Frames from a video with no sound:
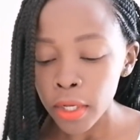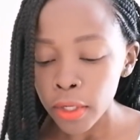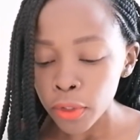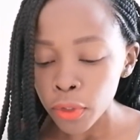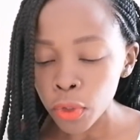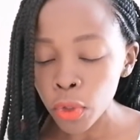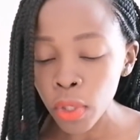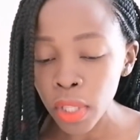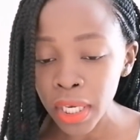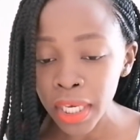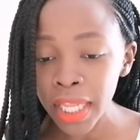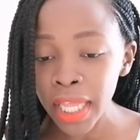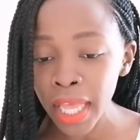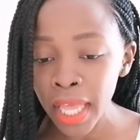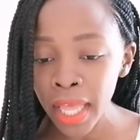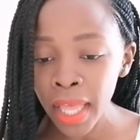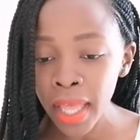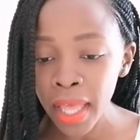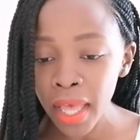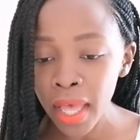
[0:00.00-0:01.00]
So the
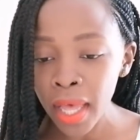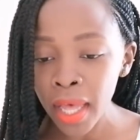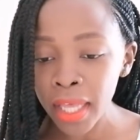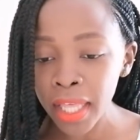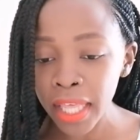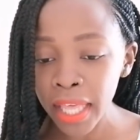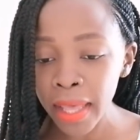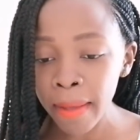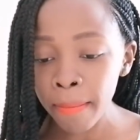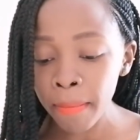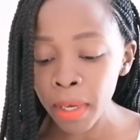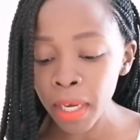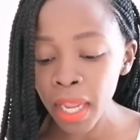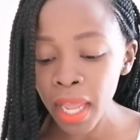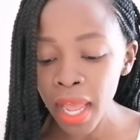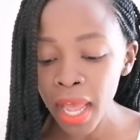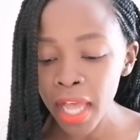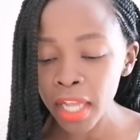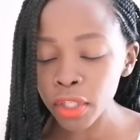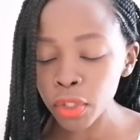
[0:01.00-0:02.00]
day came and
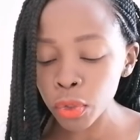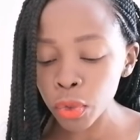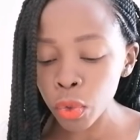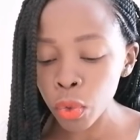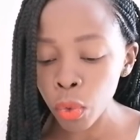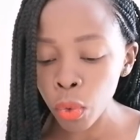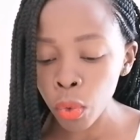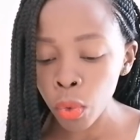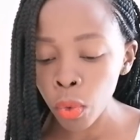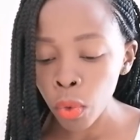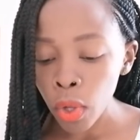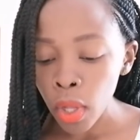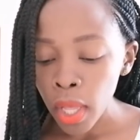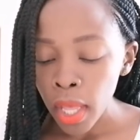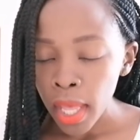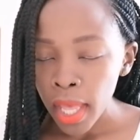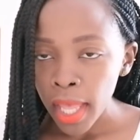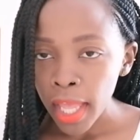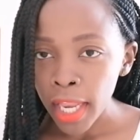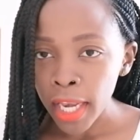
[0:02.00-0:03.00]
I had to go
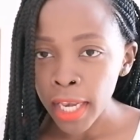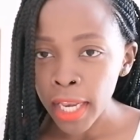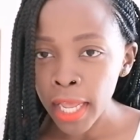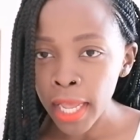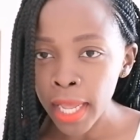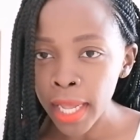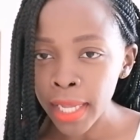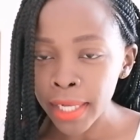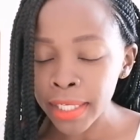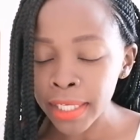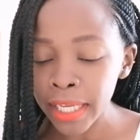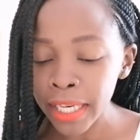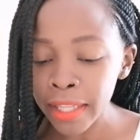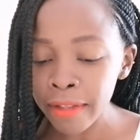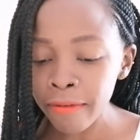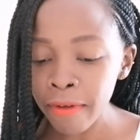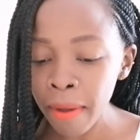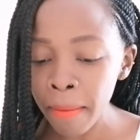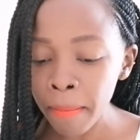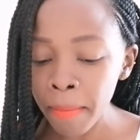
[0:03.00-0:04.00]
and
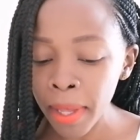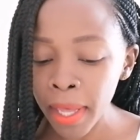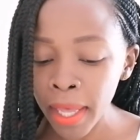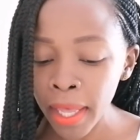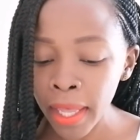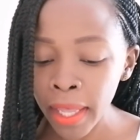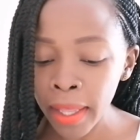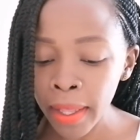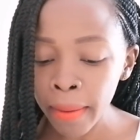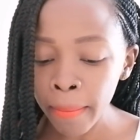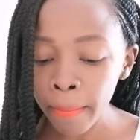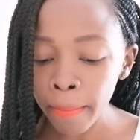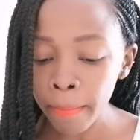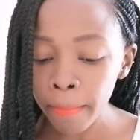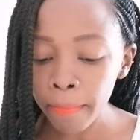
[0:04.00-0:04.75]
deliver my